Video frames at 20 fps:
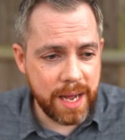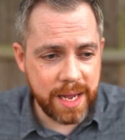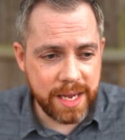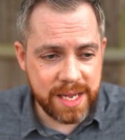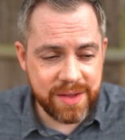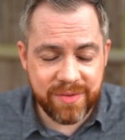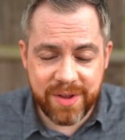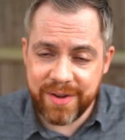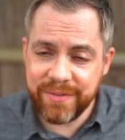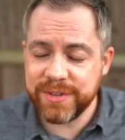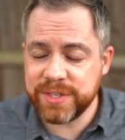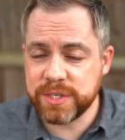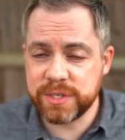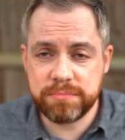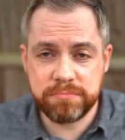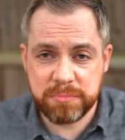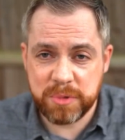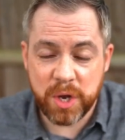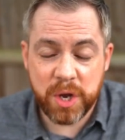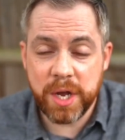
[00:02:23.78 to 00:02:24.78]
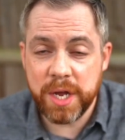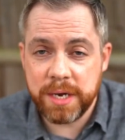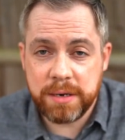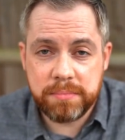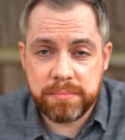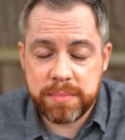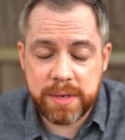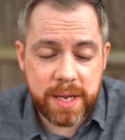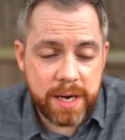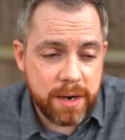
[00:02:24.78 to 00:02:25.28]
even if it's good,
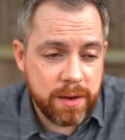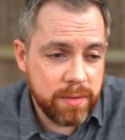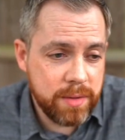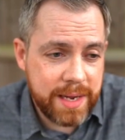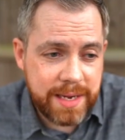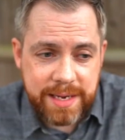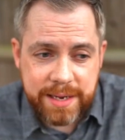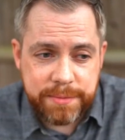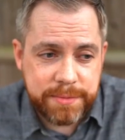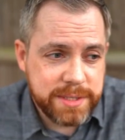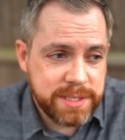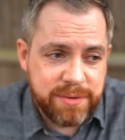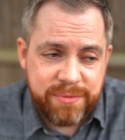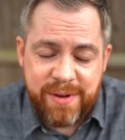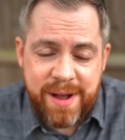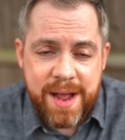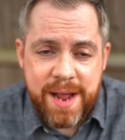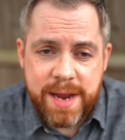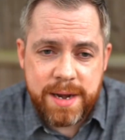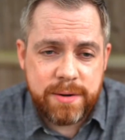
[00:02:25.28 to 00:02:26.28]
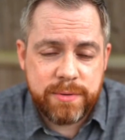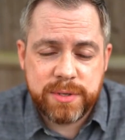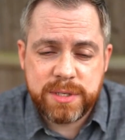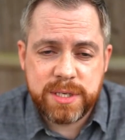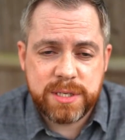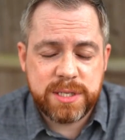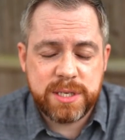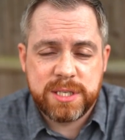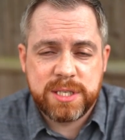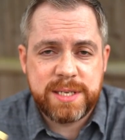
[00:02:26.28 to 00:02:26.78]
you know, like it was fine. It was
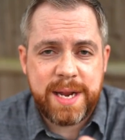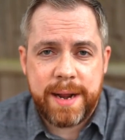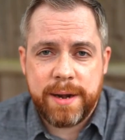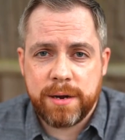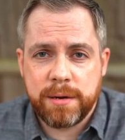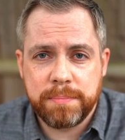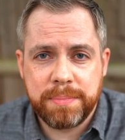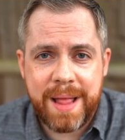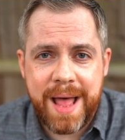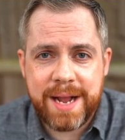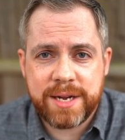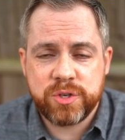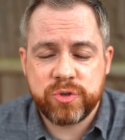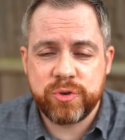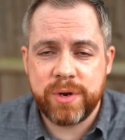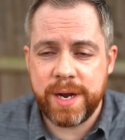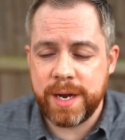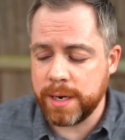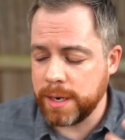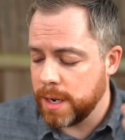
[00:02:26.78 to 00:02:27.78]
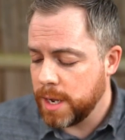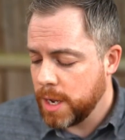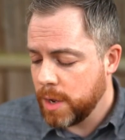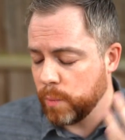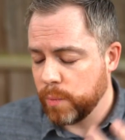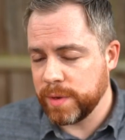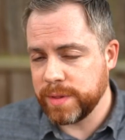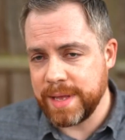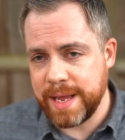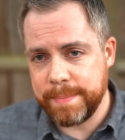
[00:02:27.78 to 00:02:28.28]
just a standard black string
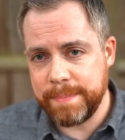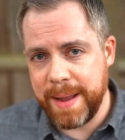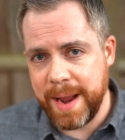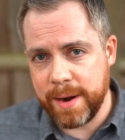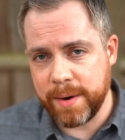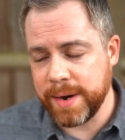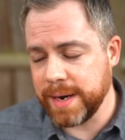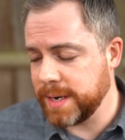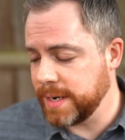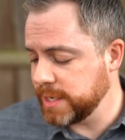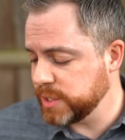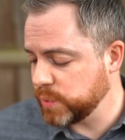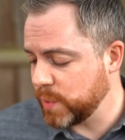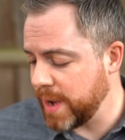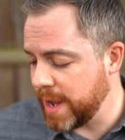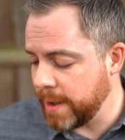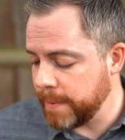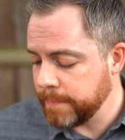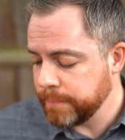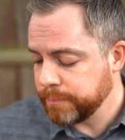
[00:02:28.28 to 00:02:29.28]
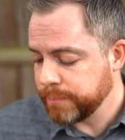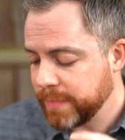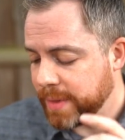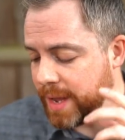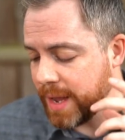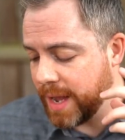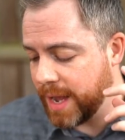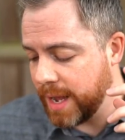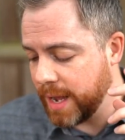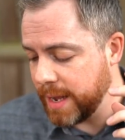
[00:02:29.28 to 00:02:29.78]
with a bearing as well.
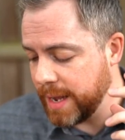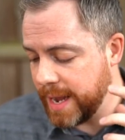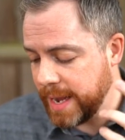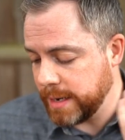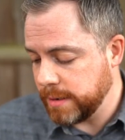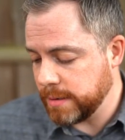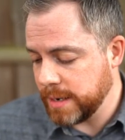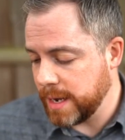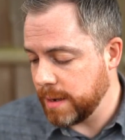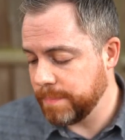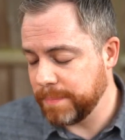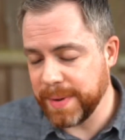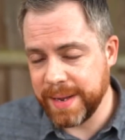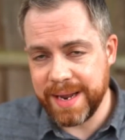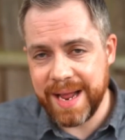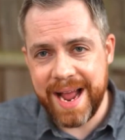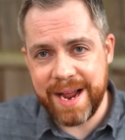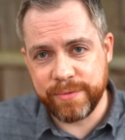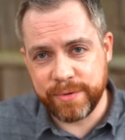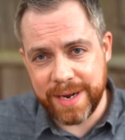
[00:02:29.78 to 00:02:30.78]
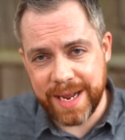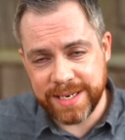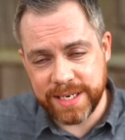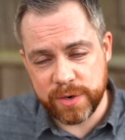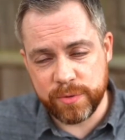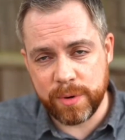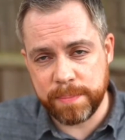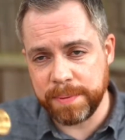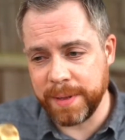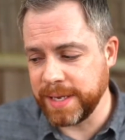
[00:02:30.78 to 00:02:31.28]
But I
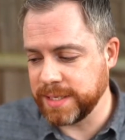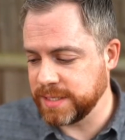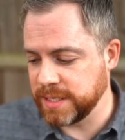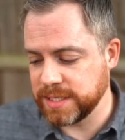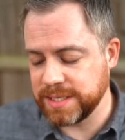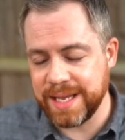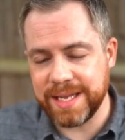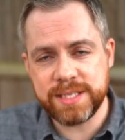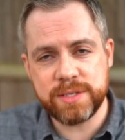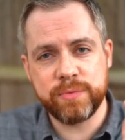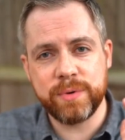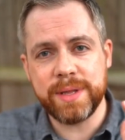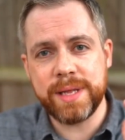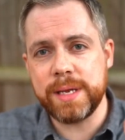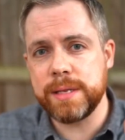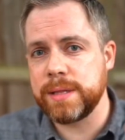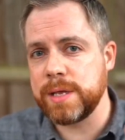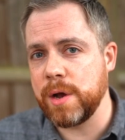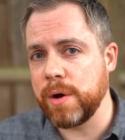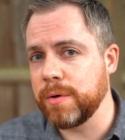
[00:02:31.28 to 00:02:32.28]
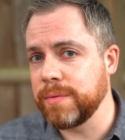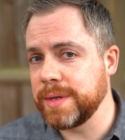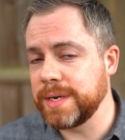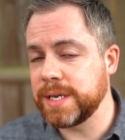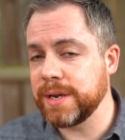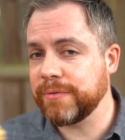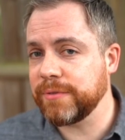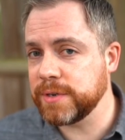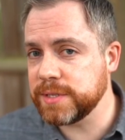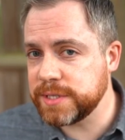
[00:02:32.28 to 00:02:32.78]
did replace this. So that's really the only
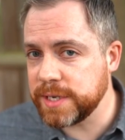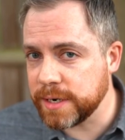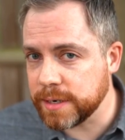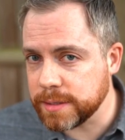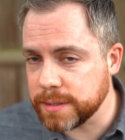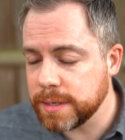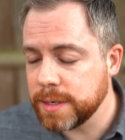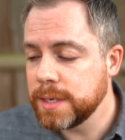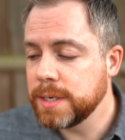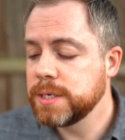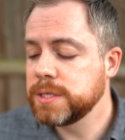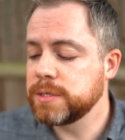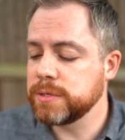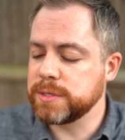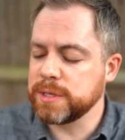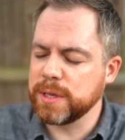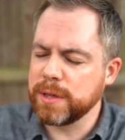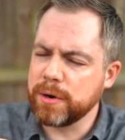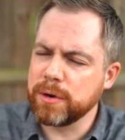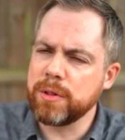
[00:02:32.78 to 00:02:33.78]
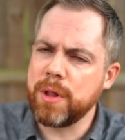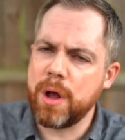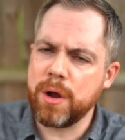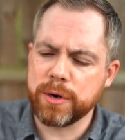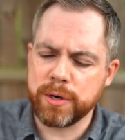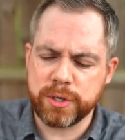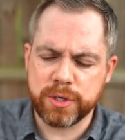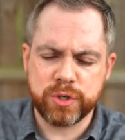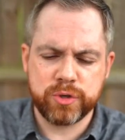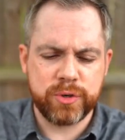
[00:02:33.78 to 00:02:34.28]
difference here. So it's a little
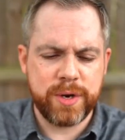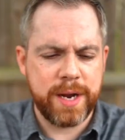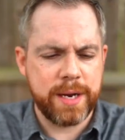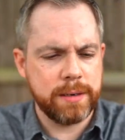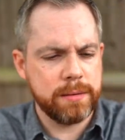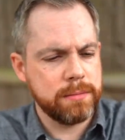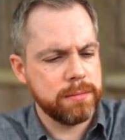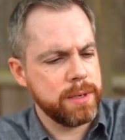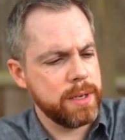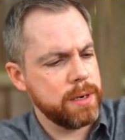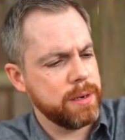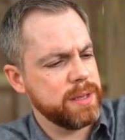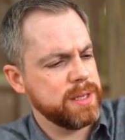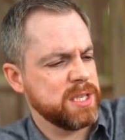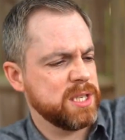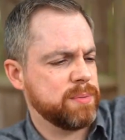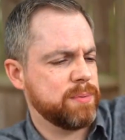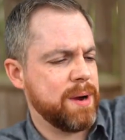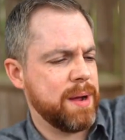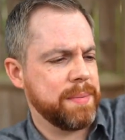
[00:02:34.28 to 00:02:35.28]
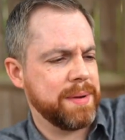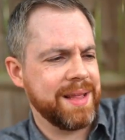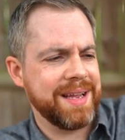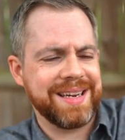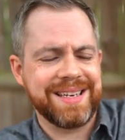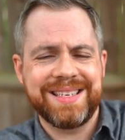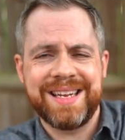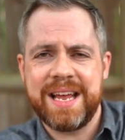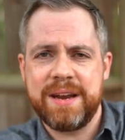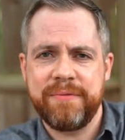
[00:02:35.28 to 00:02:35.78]
longer string. You know, this is probably like
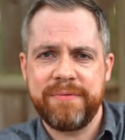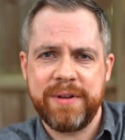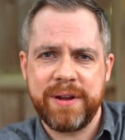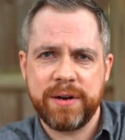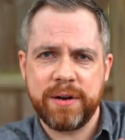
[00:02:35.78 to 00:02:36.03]
a 9